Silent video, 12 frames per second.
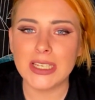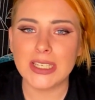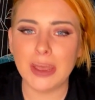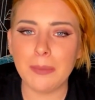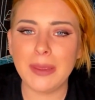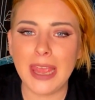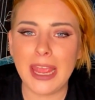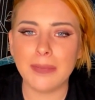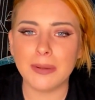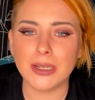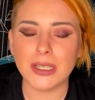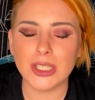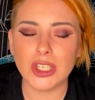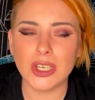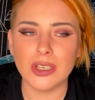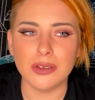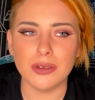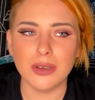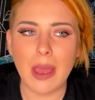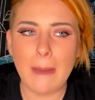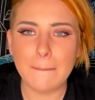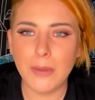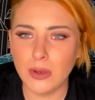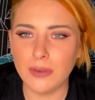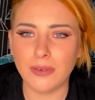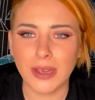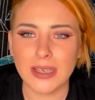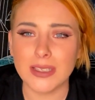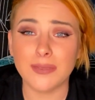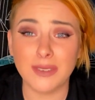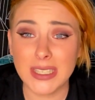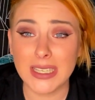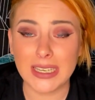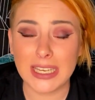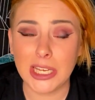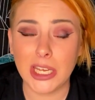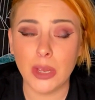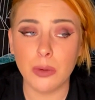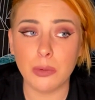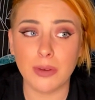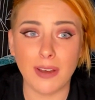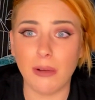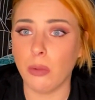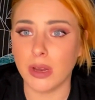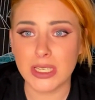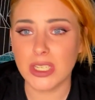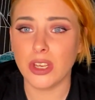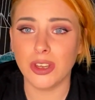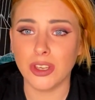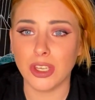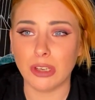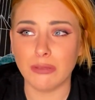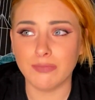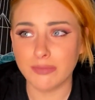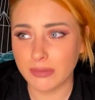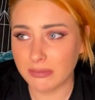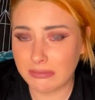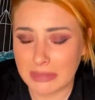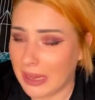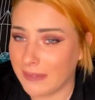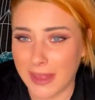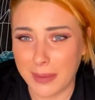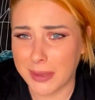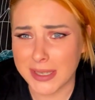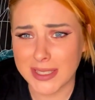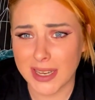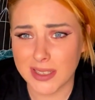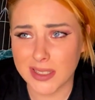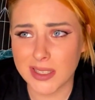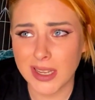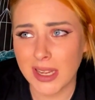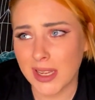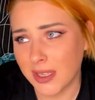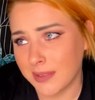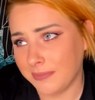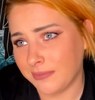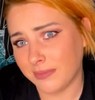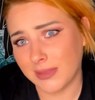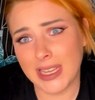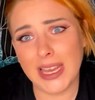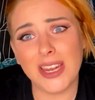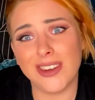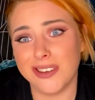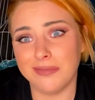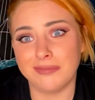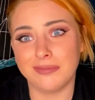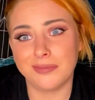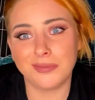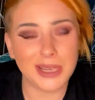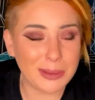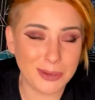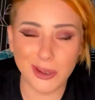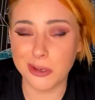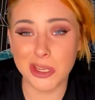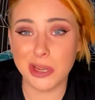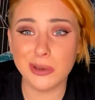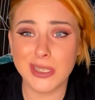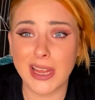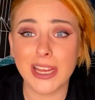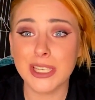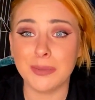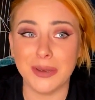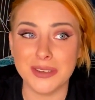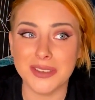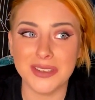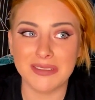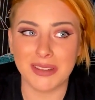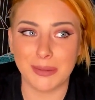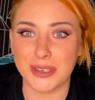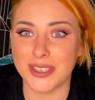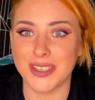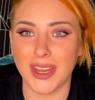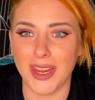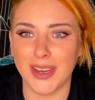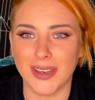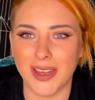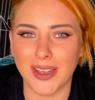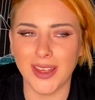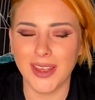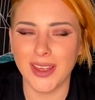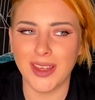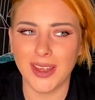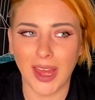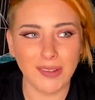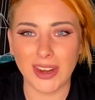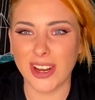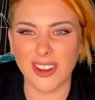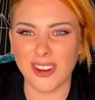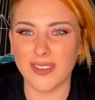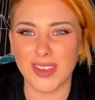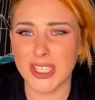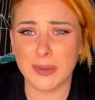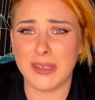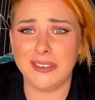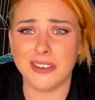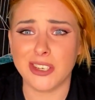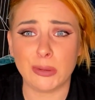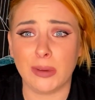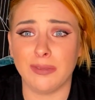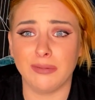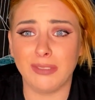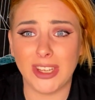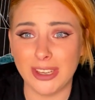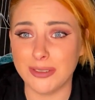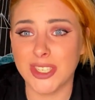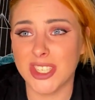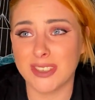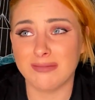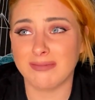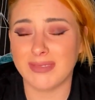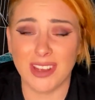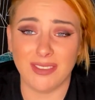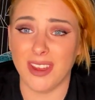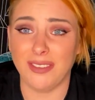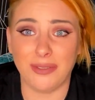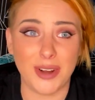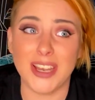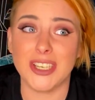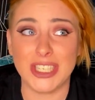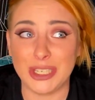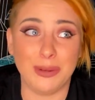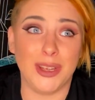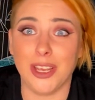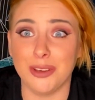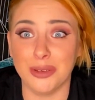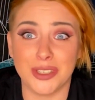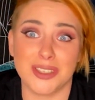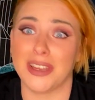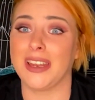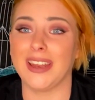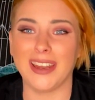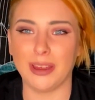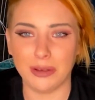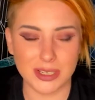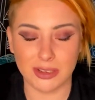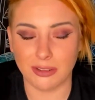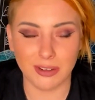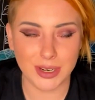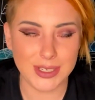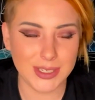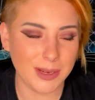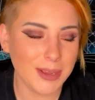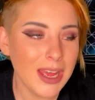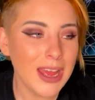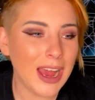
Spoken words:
to be able to move things physically without wanting to hurt you, if that makes sense. I don't know. I'm not a ghost expert. I'm just saying, like, I've had a lot of experience with ghosts. I've had friends who are ghosts. Now I sound crazy.